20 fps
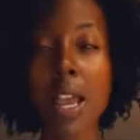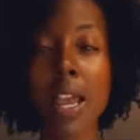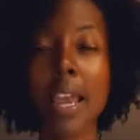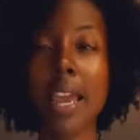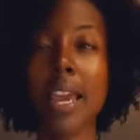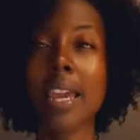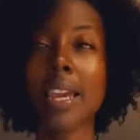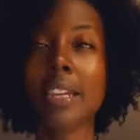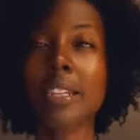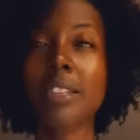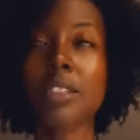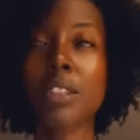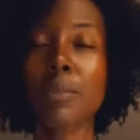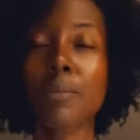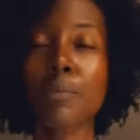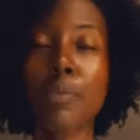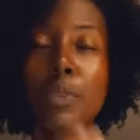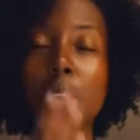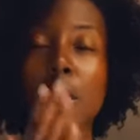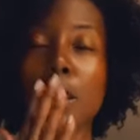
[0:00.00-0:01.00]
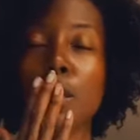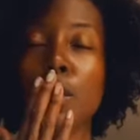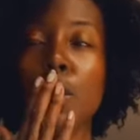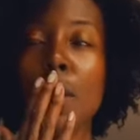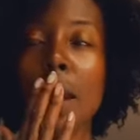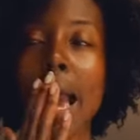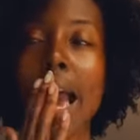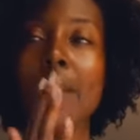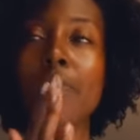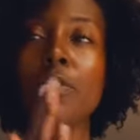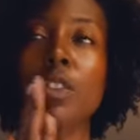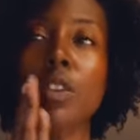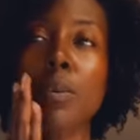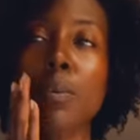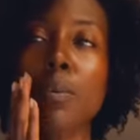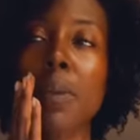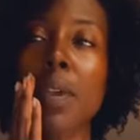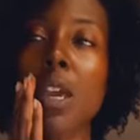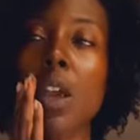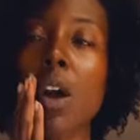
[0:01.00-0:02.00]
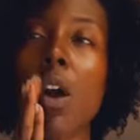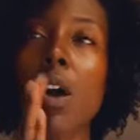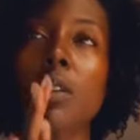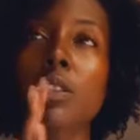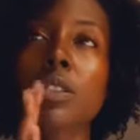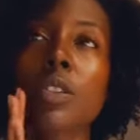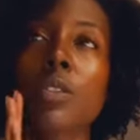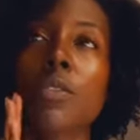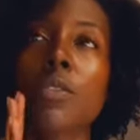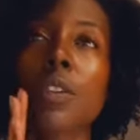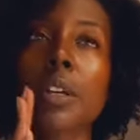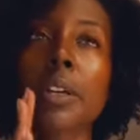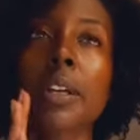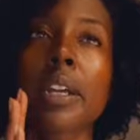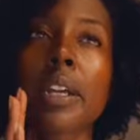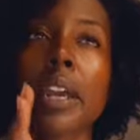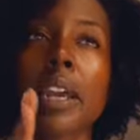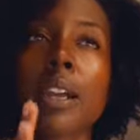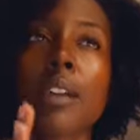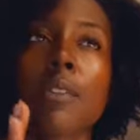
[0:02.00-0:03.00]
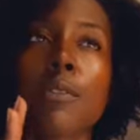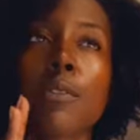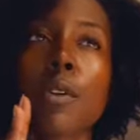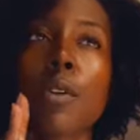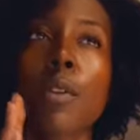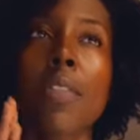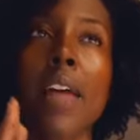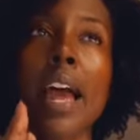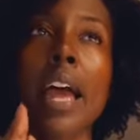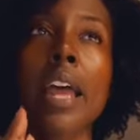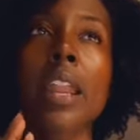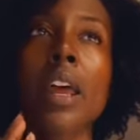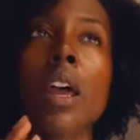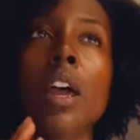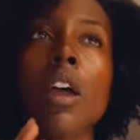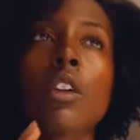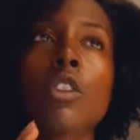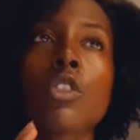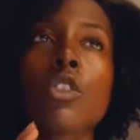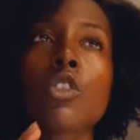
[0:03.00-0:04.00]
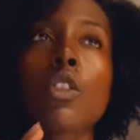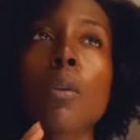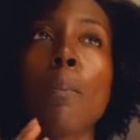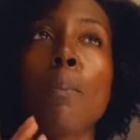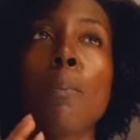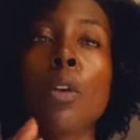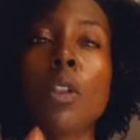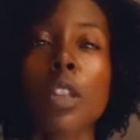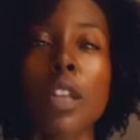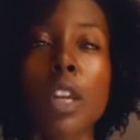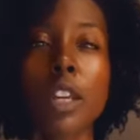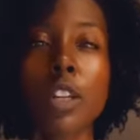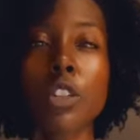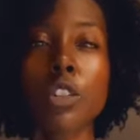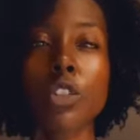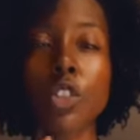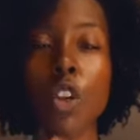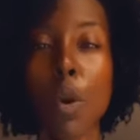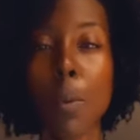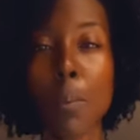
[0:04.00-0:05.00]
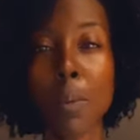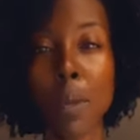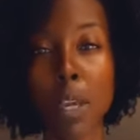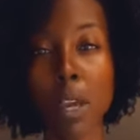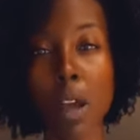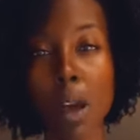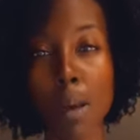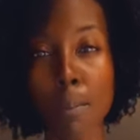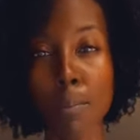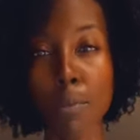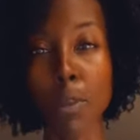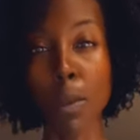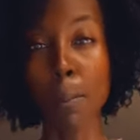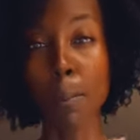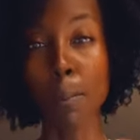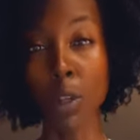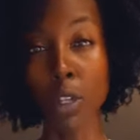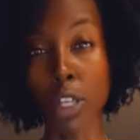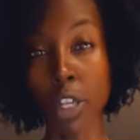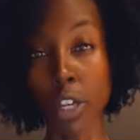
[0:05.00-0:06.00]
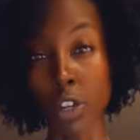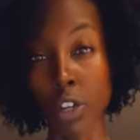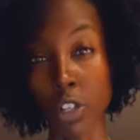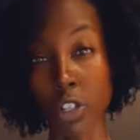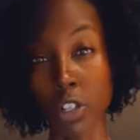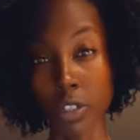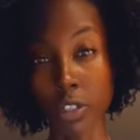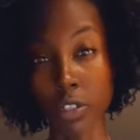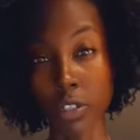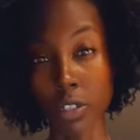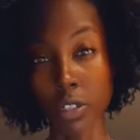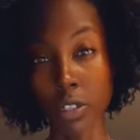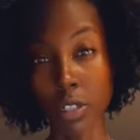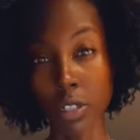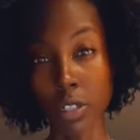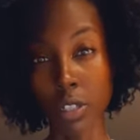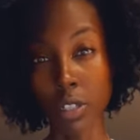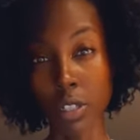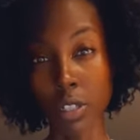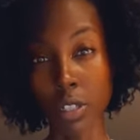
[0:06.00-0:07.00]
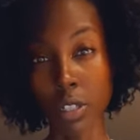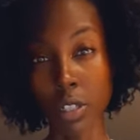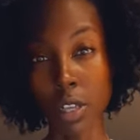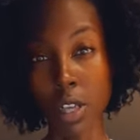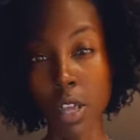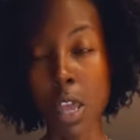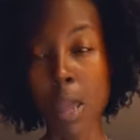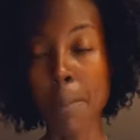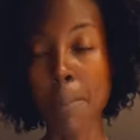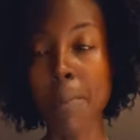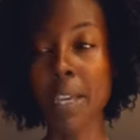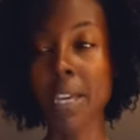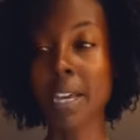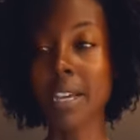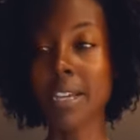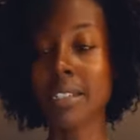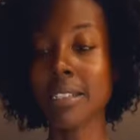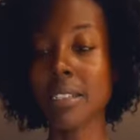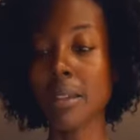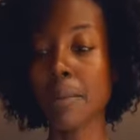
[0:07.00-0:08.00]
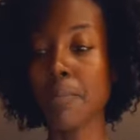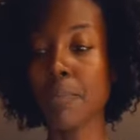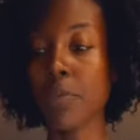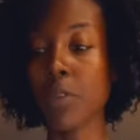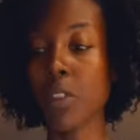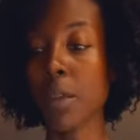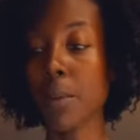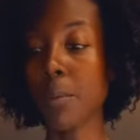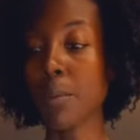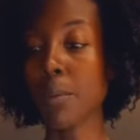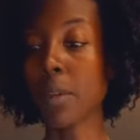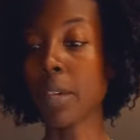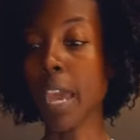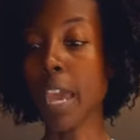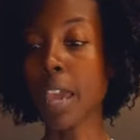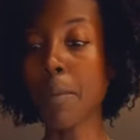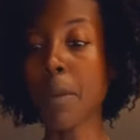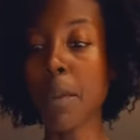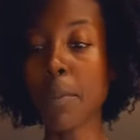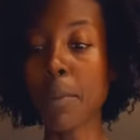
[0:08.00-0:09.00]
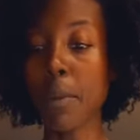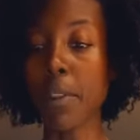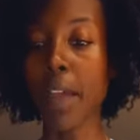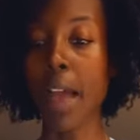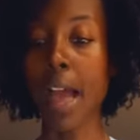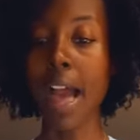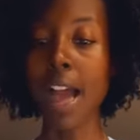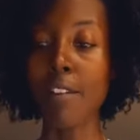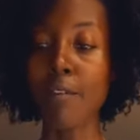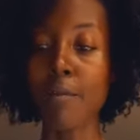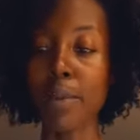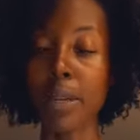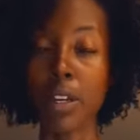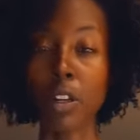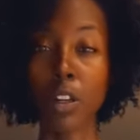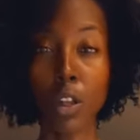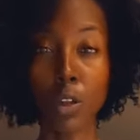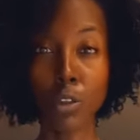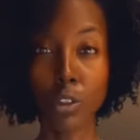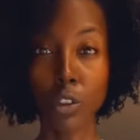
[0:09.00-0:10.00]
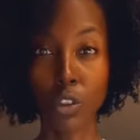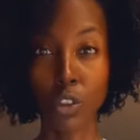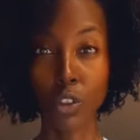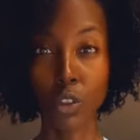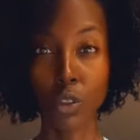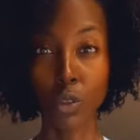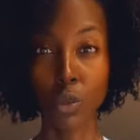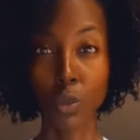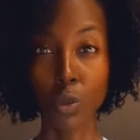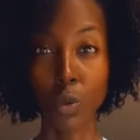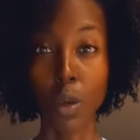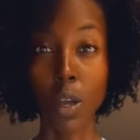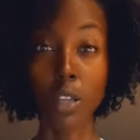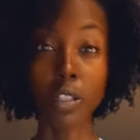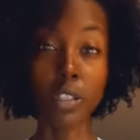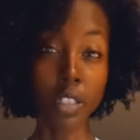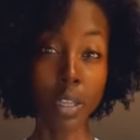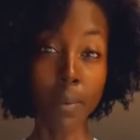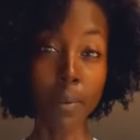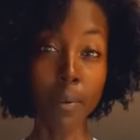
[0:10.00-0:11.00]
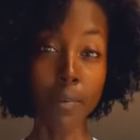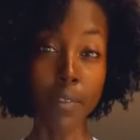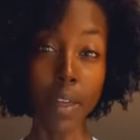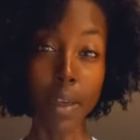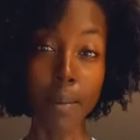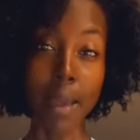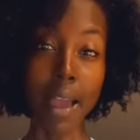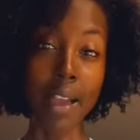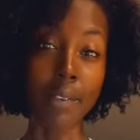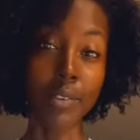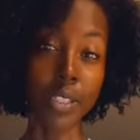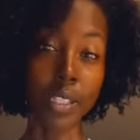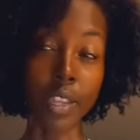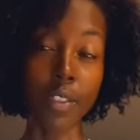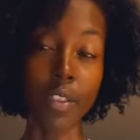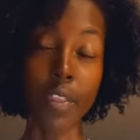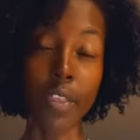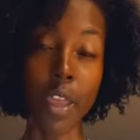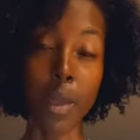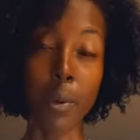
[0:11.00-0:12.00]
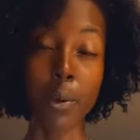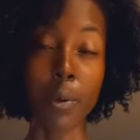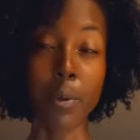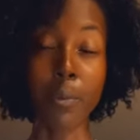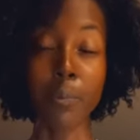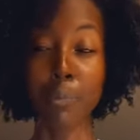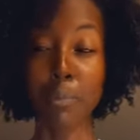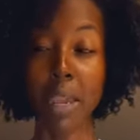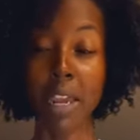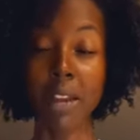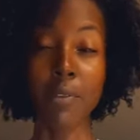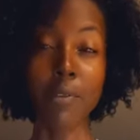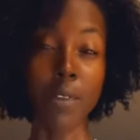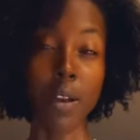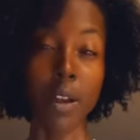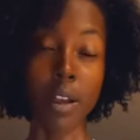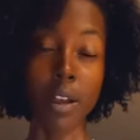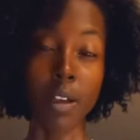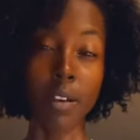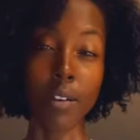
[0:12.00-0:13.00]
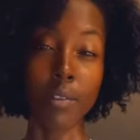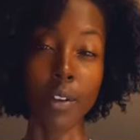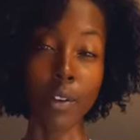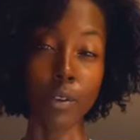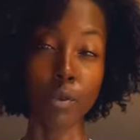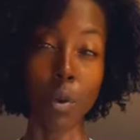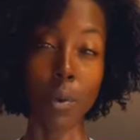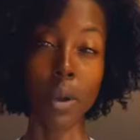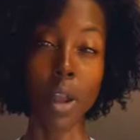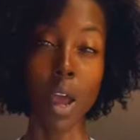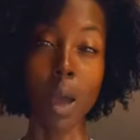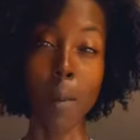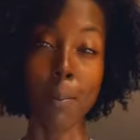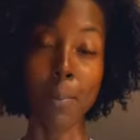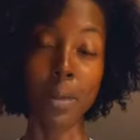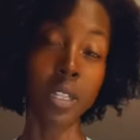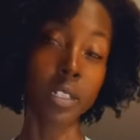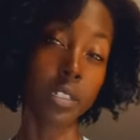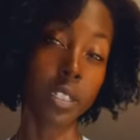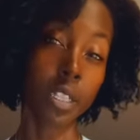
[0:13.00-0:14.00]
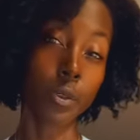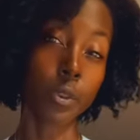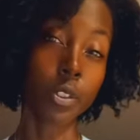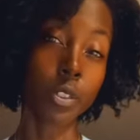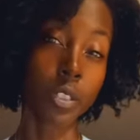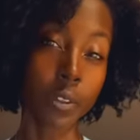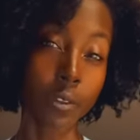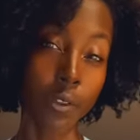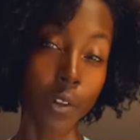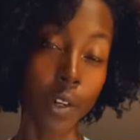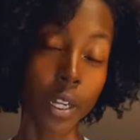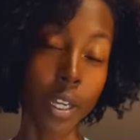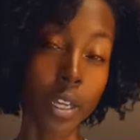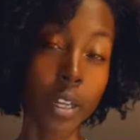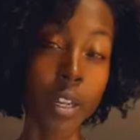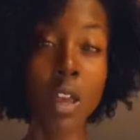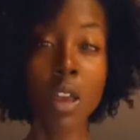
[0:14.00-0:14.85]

And you have to be also very careful that the bullied don't become the bulliers. Because the gay people that I've been close to, some of them have said that they were made fun of growing up because they were different